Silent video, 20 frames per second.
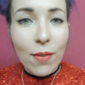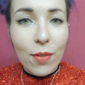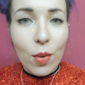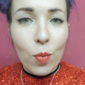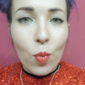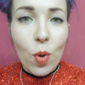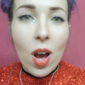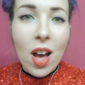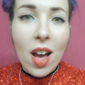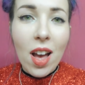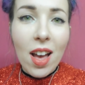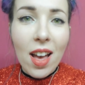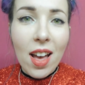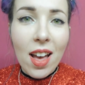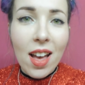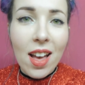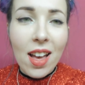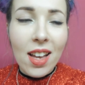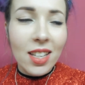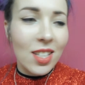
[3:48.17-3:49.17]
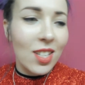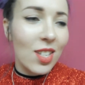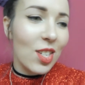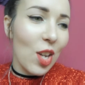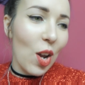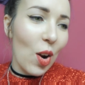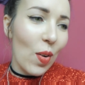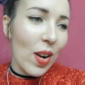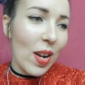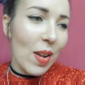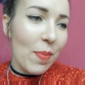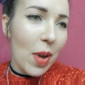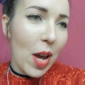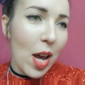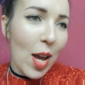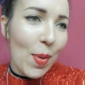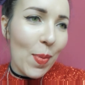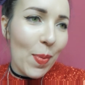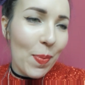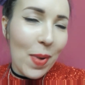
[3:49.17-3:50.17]
from work! Sorry
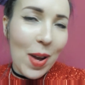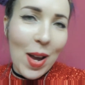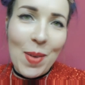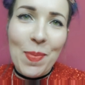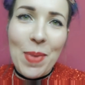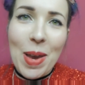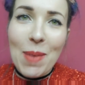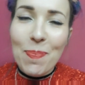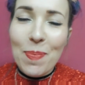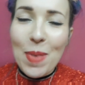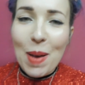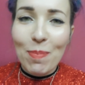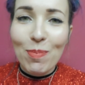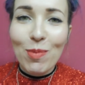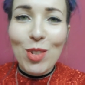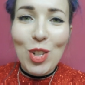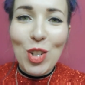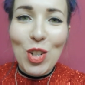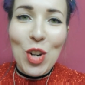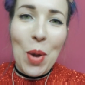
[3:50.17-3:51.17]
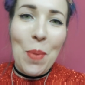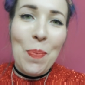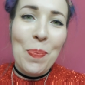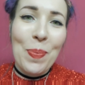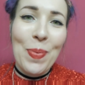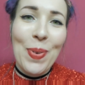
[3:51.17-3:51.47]
mum, I made mum jump